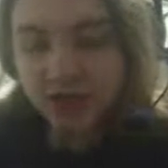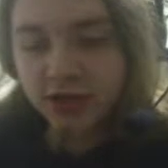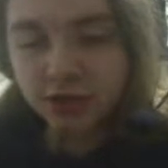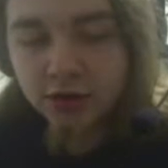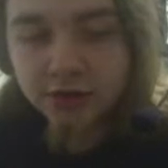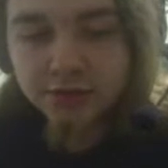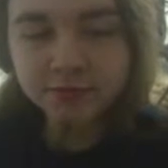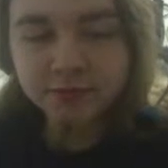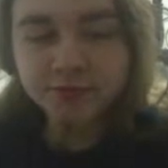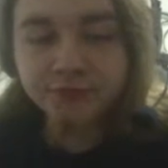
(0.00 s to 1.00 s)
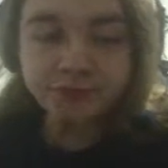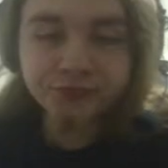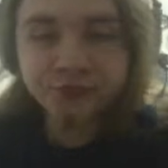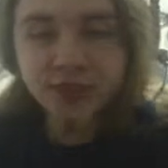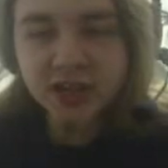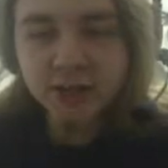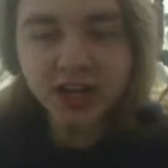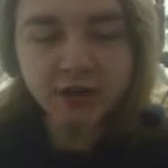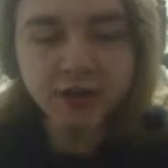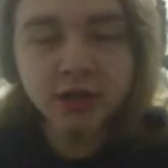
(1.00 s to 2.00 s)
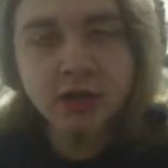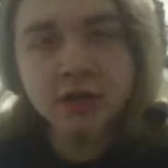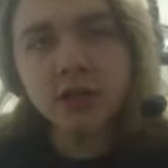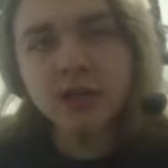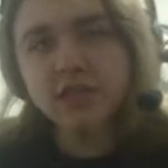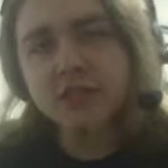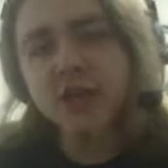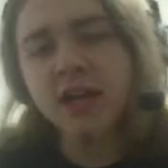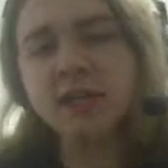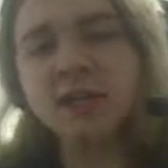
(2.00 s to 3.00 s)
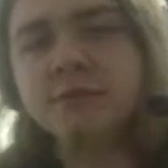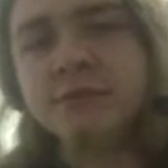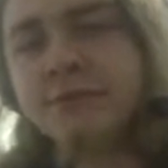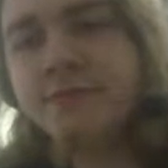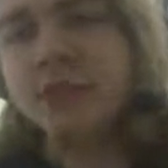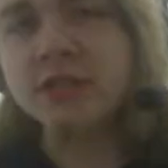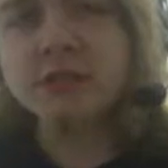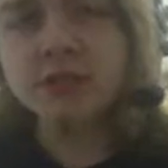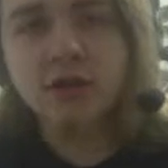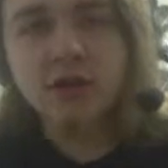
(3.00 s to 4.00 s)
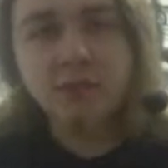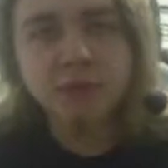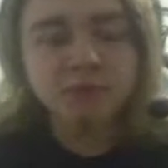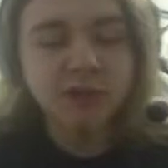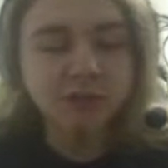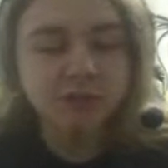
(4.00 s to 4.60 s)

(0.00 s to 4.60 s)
Or in the background. Alright, so guys... Sorry, I bumped my...